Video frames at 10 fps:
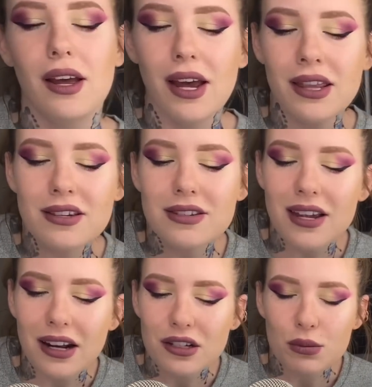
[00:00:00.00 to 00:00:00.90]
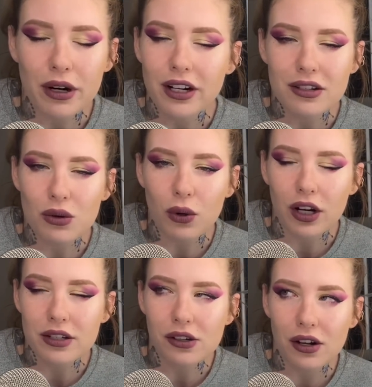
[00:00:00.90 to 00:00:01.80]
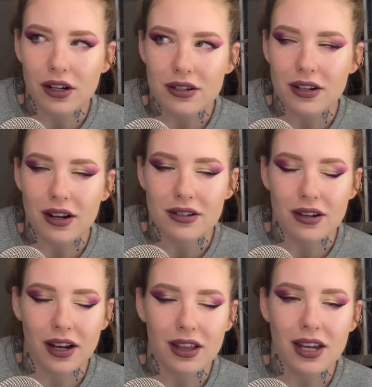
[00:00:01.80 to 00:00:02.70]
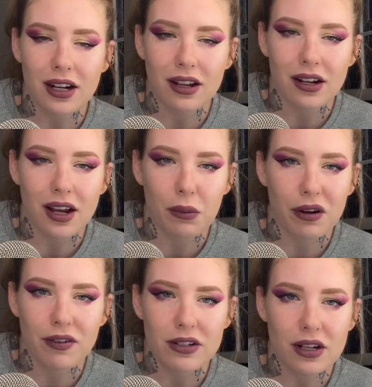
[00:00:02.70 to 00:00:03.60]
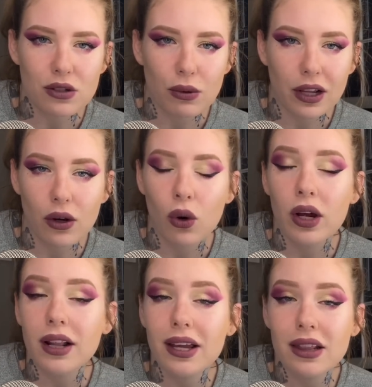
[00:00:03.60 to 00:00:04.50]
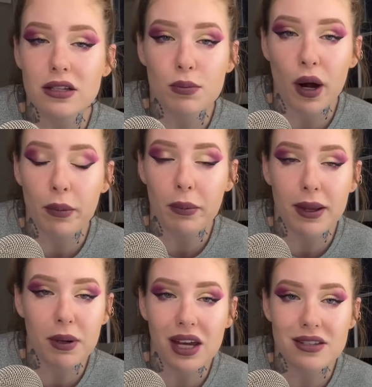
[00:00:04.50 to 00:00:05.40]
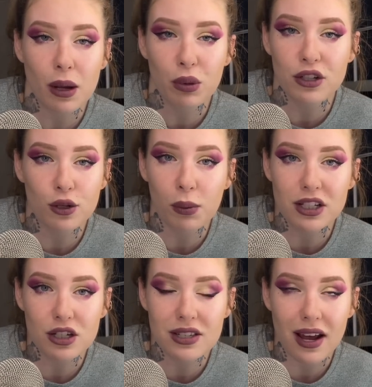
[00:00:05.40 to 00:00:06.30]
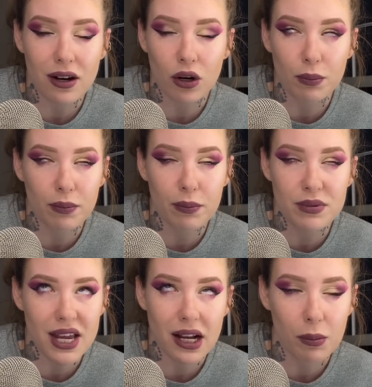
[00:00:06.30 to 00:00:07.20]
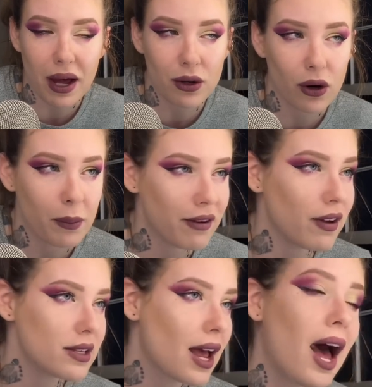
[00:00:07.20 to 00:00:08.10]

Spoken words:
and the setting spray doesn't work as good as it does. Like, at the end of the day, my face gets really oily, and that's probably because I put too much setting powder on my face.